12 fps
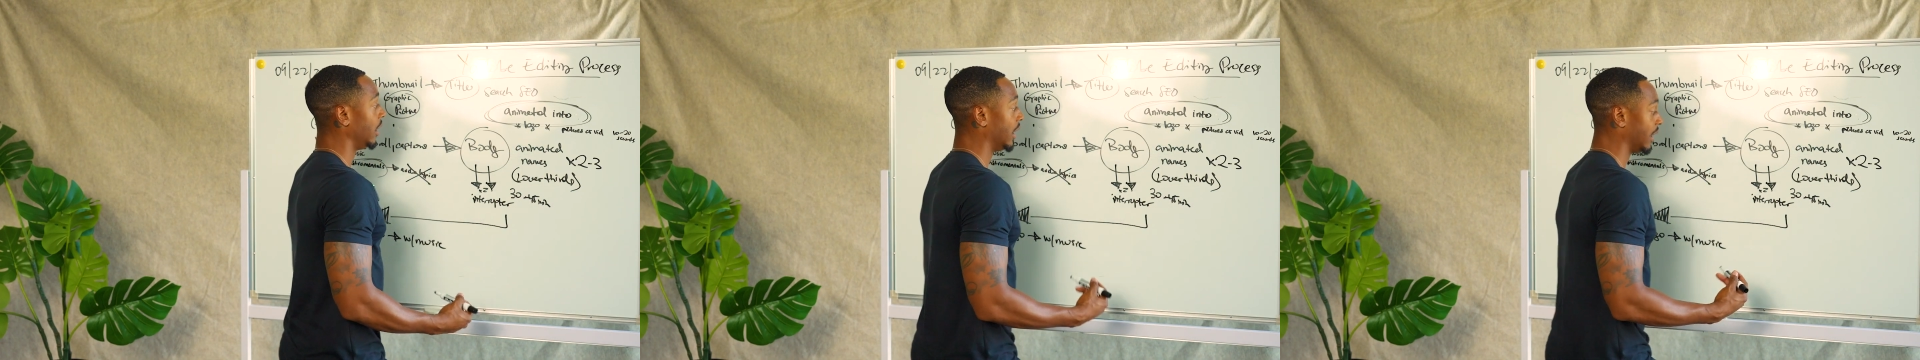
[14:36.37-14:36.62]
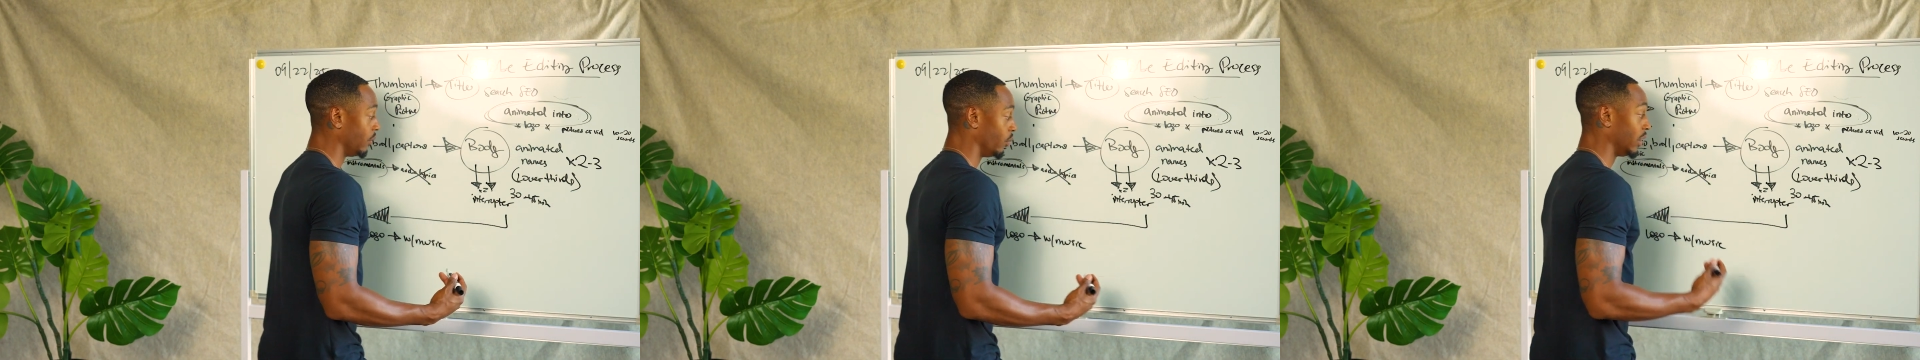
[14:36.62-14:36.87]

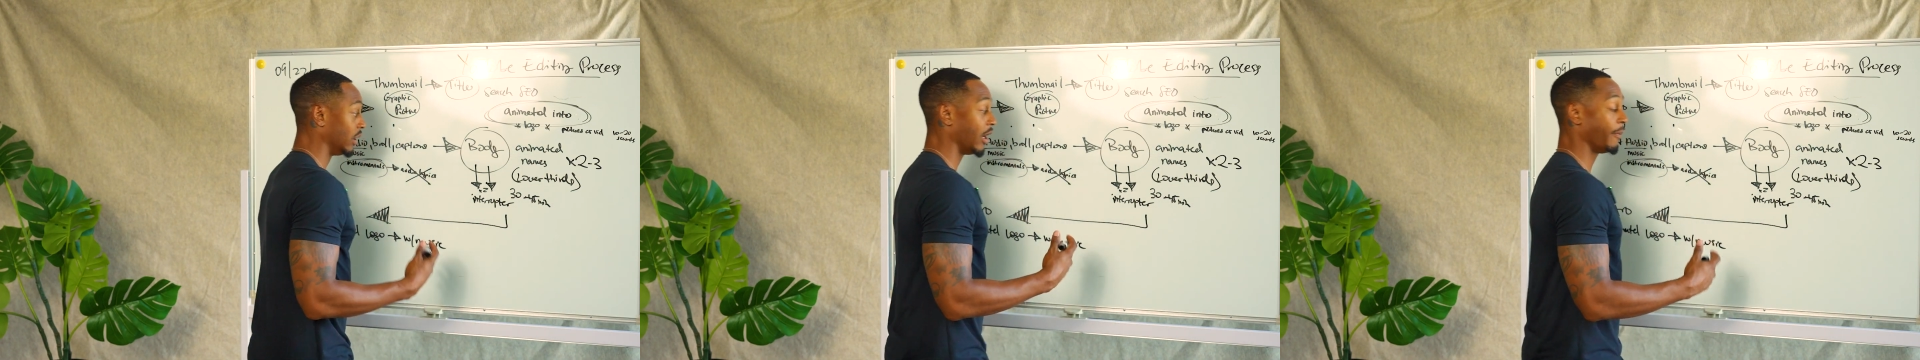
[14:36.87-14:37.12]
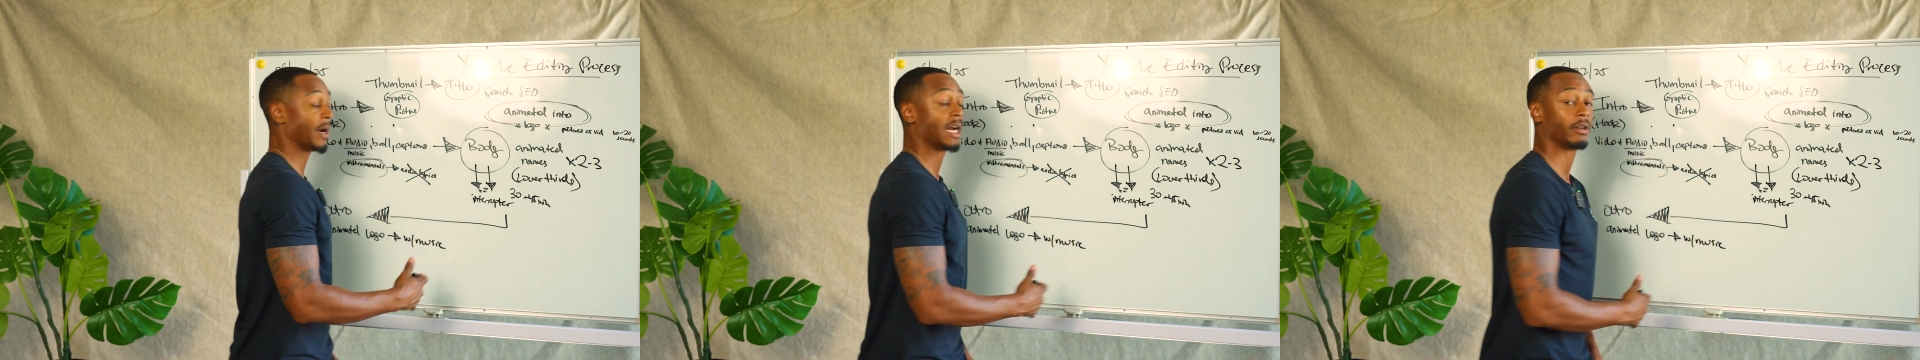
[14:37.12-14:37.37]
And we
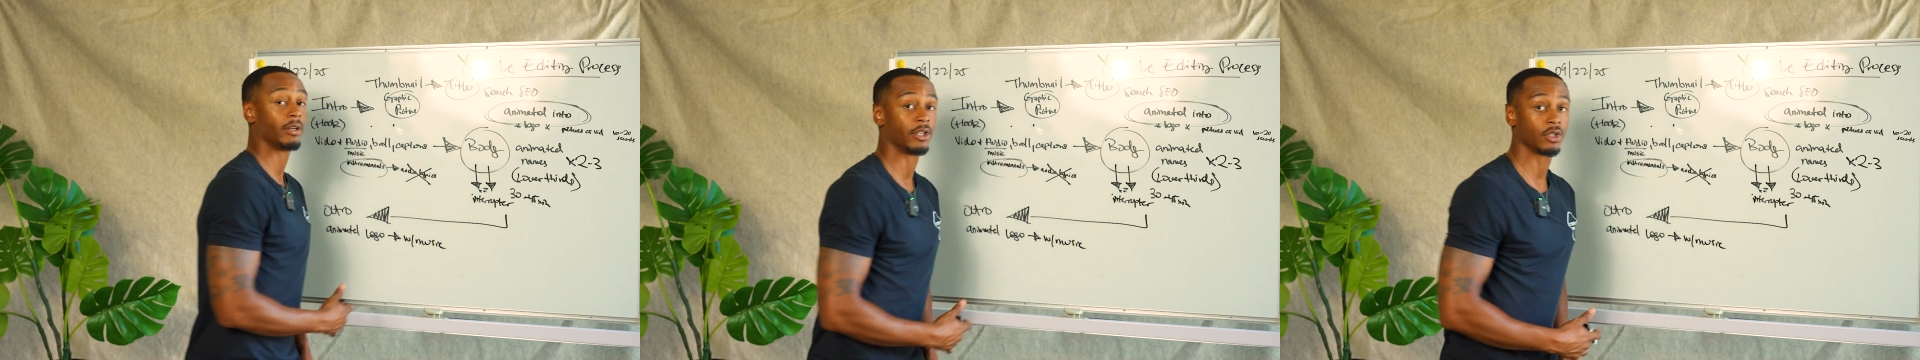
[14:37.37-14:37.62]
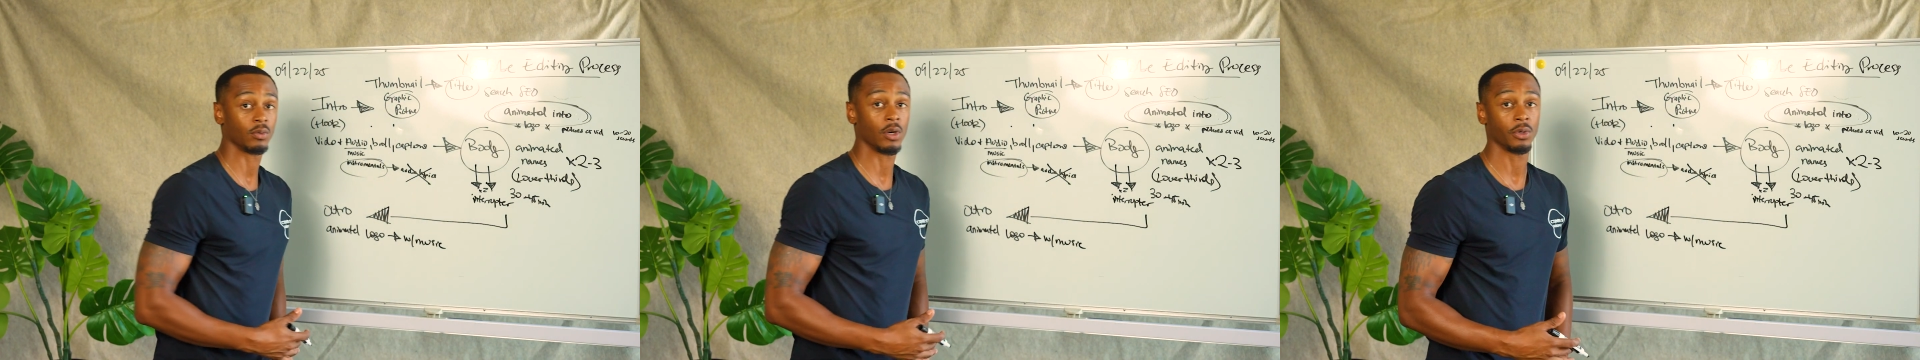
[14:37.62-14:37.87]
love pattern
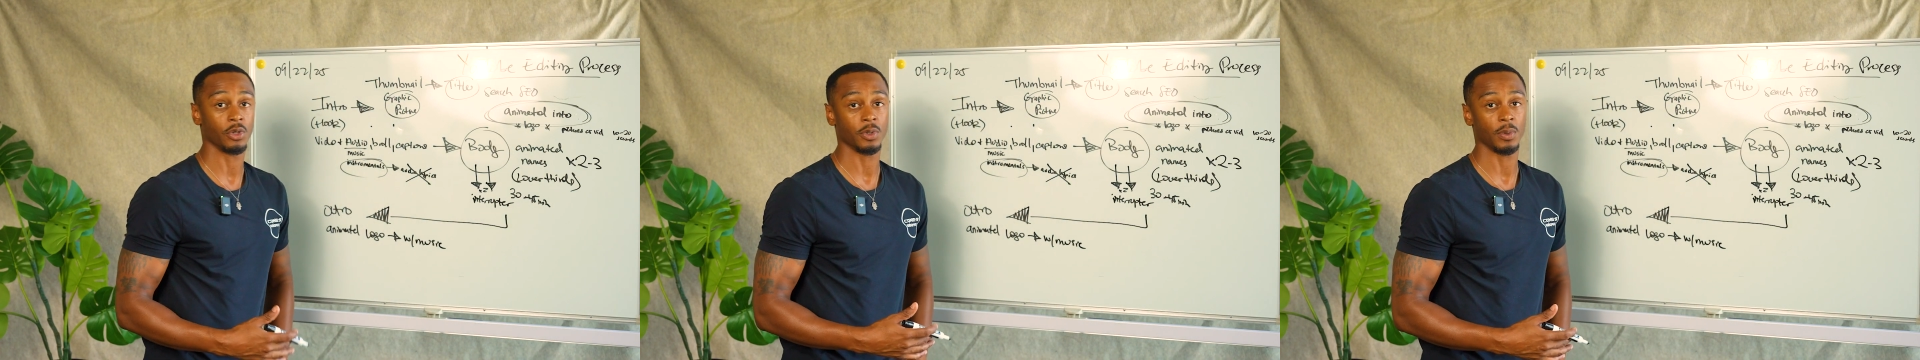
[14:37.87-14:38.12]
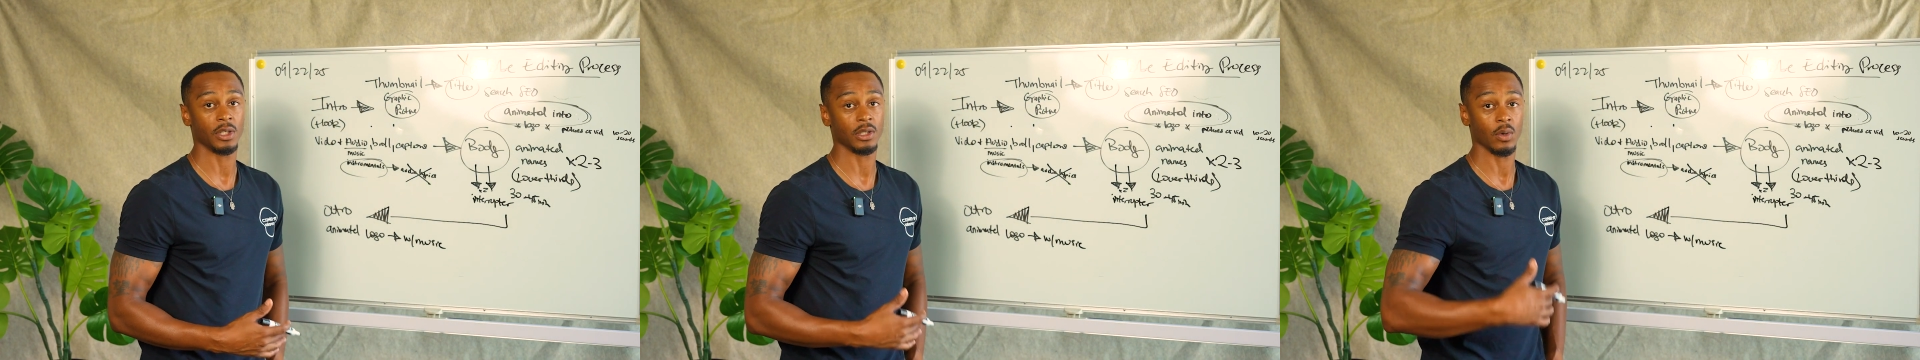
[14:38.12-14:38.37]
interrupters
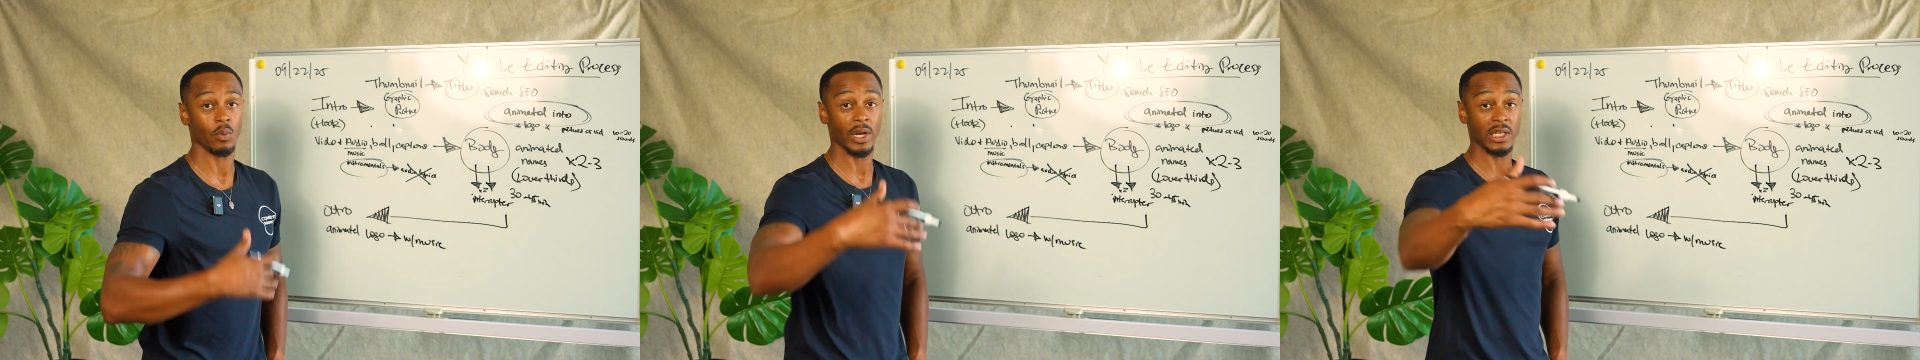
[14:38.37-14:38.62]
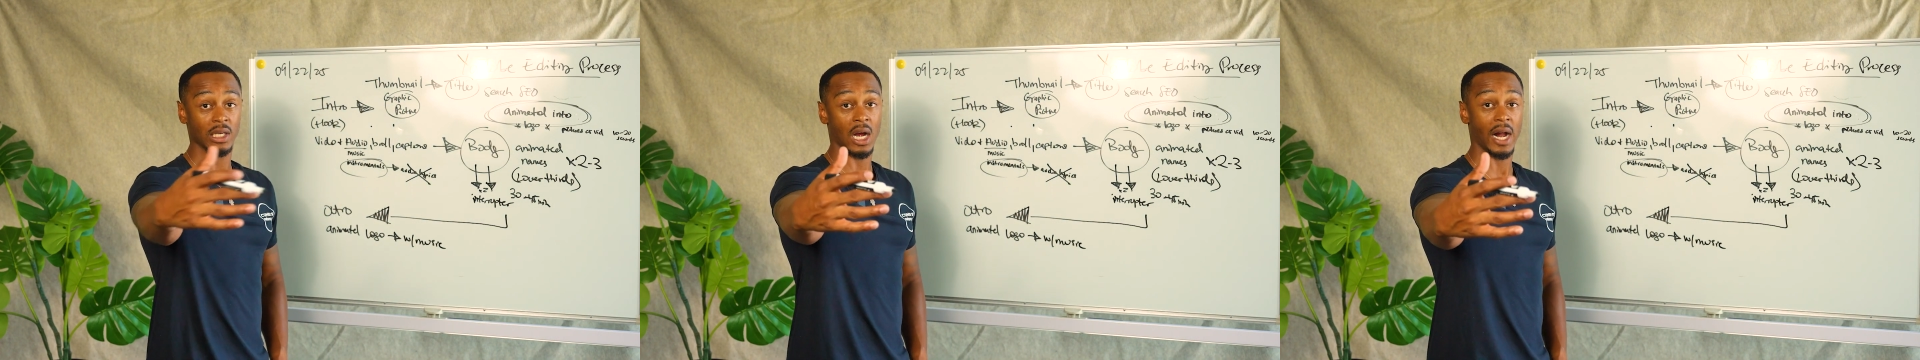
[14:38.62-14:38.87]
because it
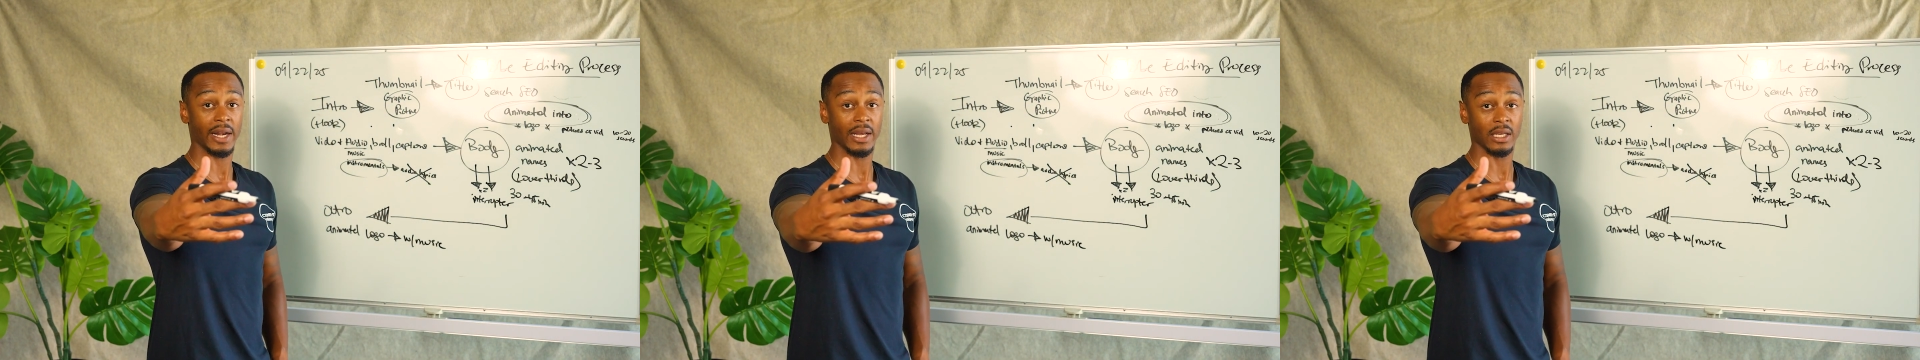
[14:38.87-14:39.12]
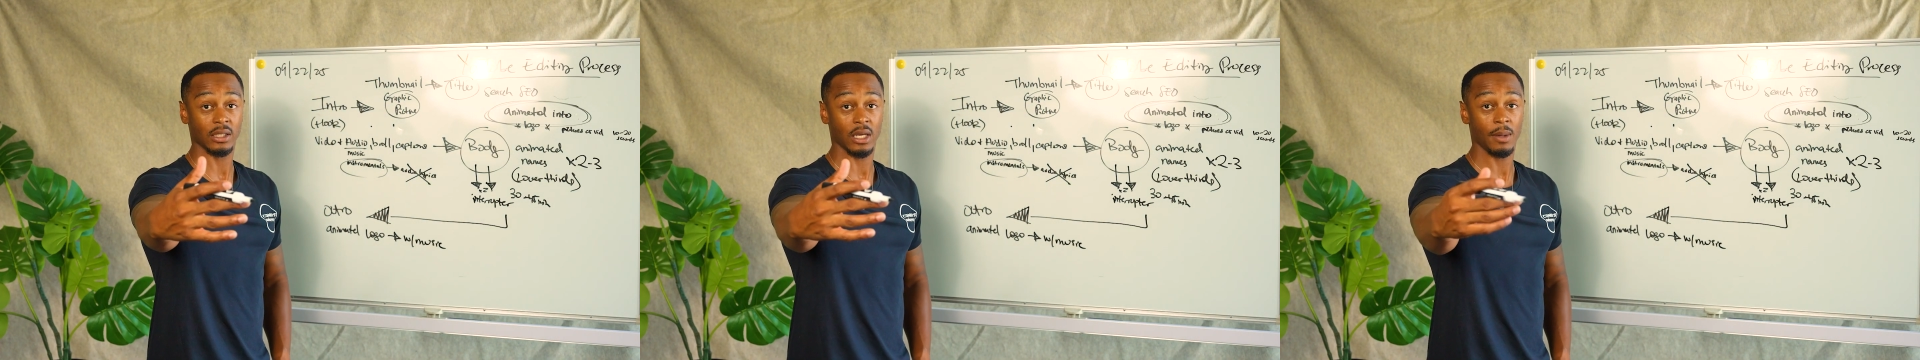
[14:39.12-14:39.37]
wakes the
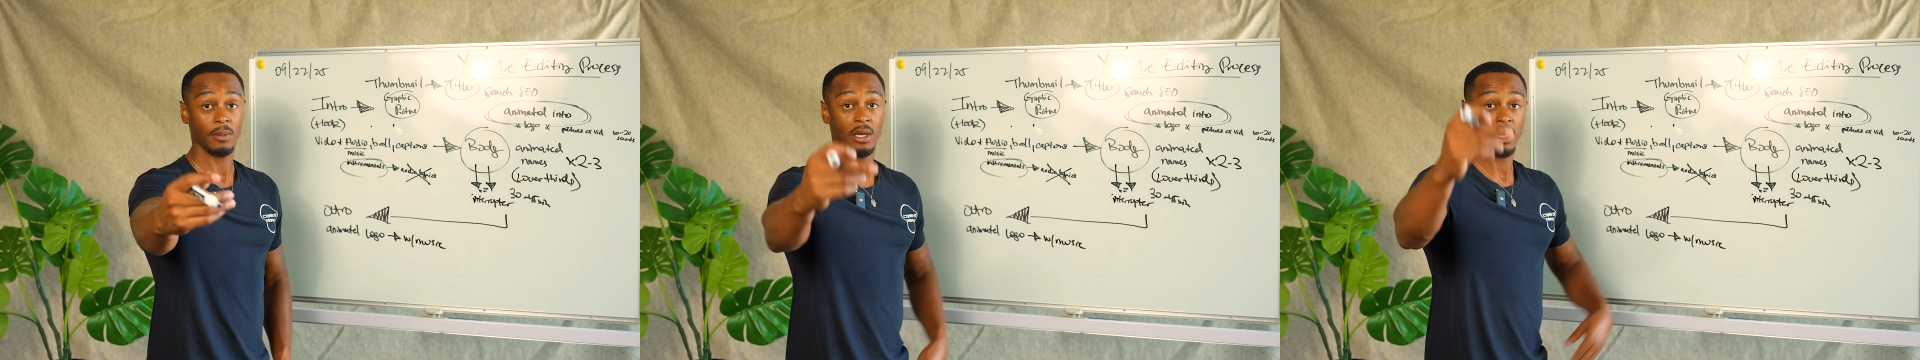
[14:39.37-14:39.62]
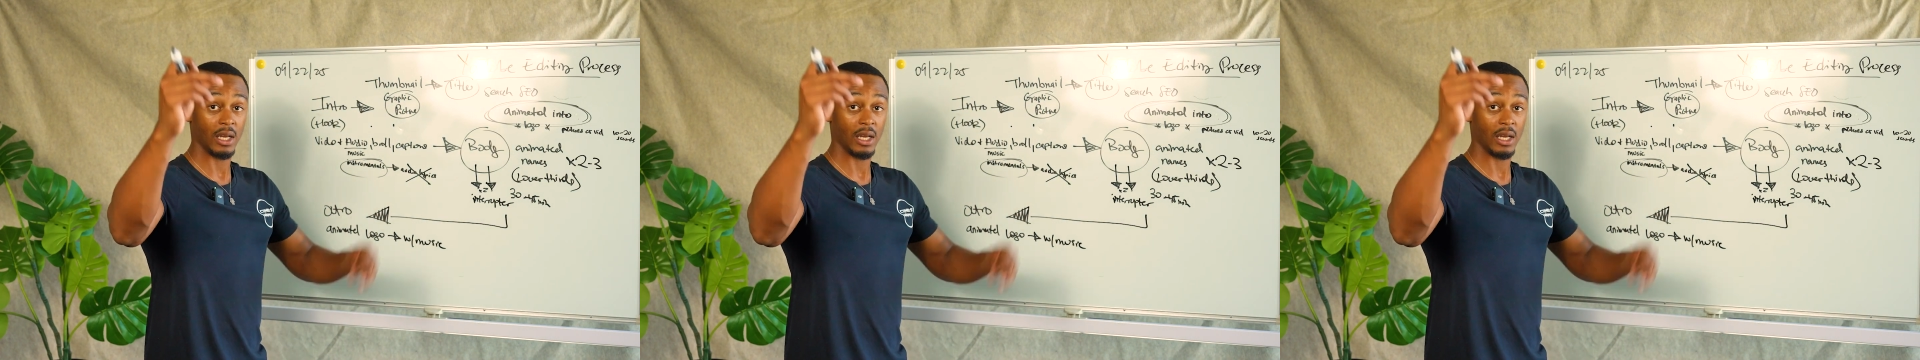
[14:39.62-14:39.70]
audience up